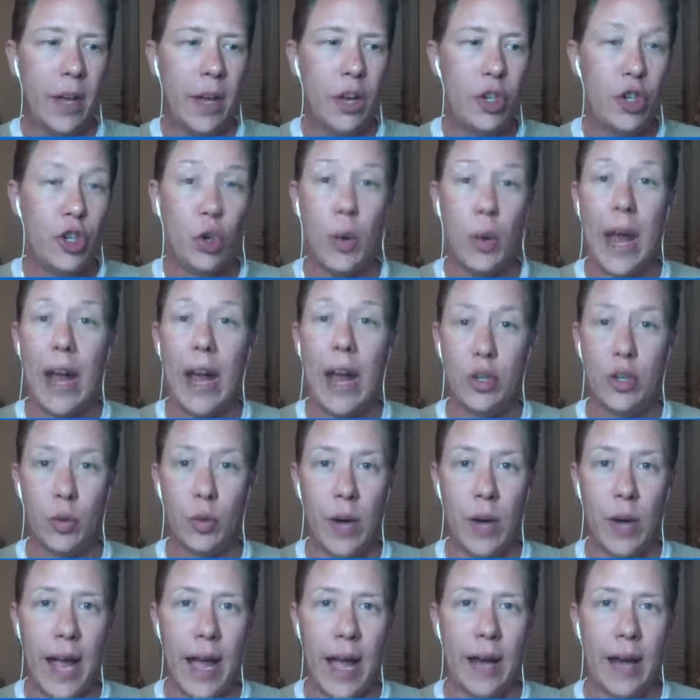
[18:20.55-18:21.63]
Duran
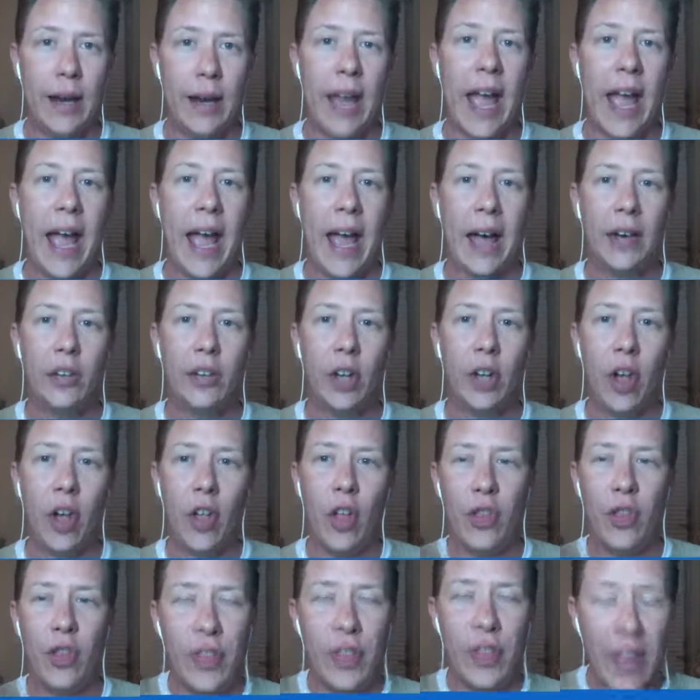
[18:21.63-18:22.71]
Duran, and
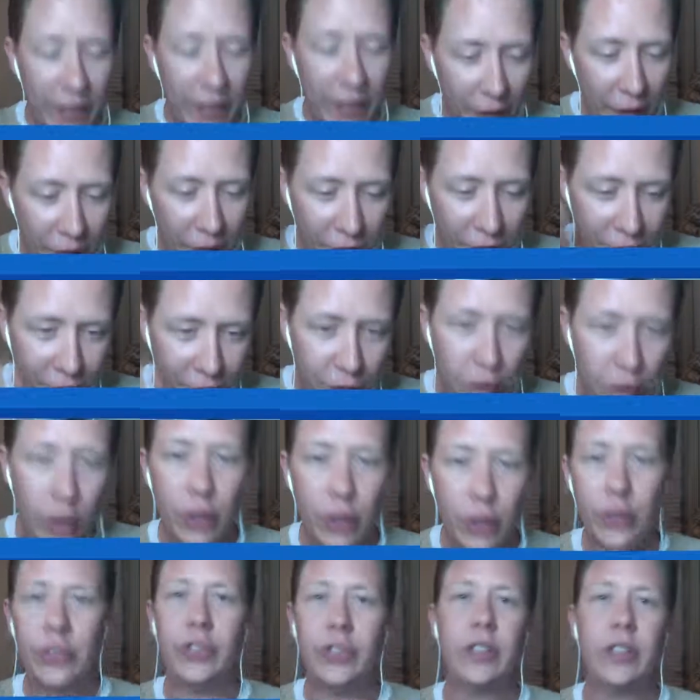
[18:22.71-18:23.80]
in the
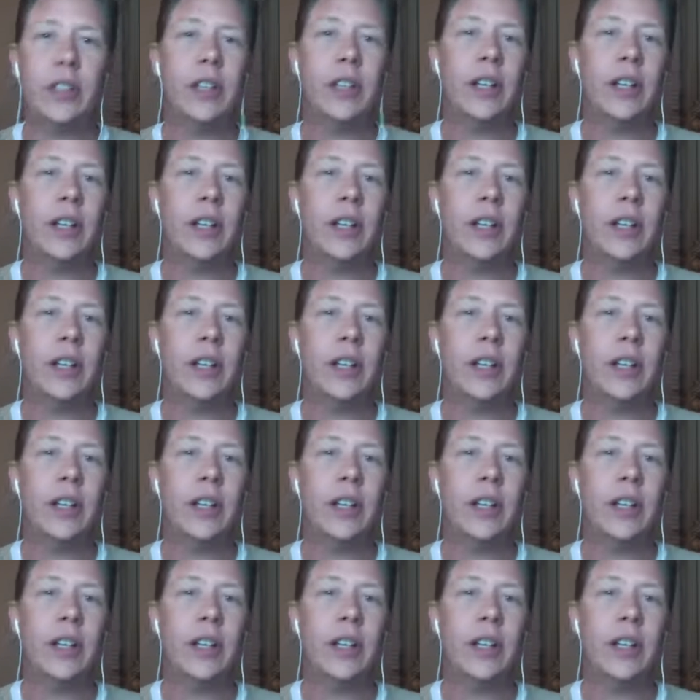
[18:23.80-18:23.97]
first